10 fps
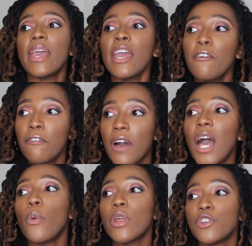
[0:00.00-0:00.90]
If
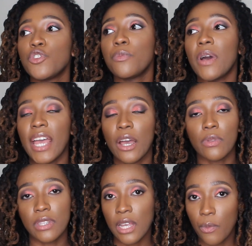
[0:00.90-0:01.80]
I want to do my hair
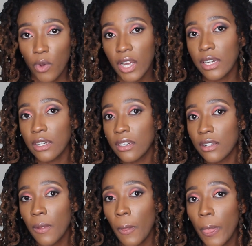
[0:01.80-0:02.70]
with someone
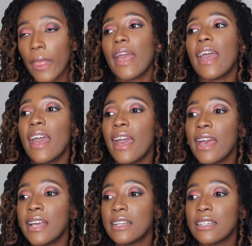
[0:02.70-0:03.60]

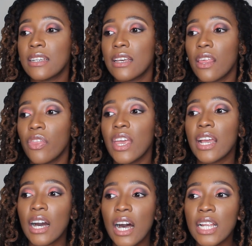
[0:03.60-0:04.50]
and they
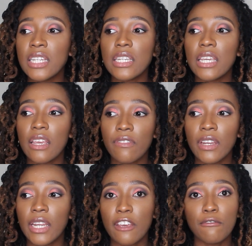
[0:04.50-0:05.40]
can't
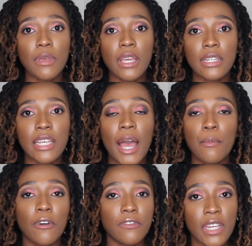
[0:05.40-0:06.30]
even give me
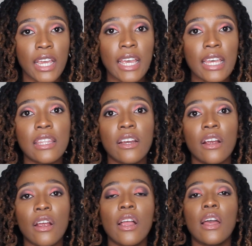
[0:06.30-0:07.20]
time of day,
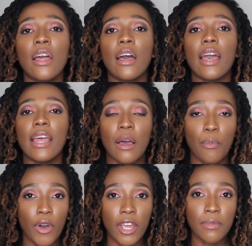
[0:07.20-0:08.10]
either an
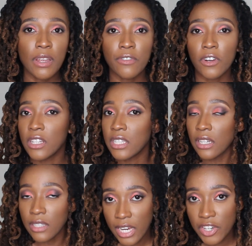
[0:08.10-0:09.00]
appointment for
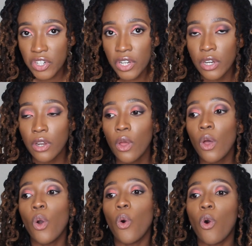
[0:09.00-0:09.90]
consultation
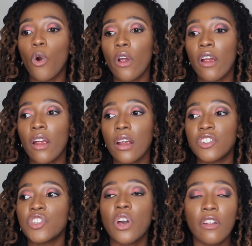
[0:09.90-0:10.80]
or
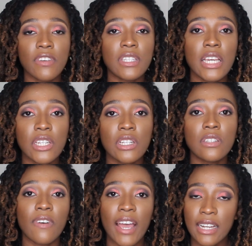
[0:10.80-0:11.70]
just
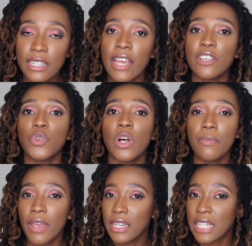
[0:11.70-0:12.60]
conversations via text to
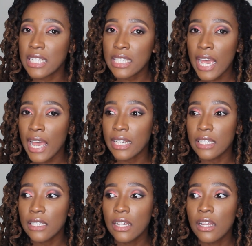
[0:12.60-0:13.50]
help me
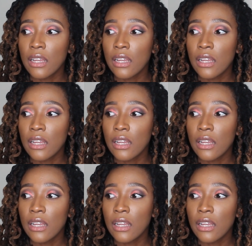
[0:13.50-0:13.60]
understand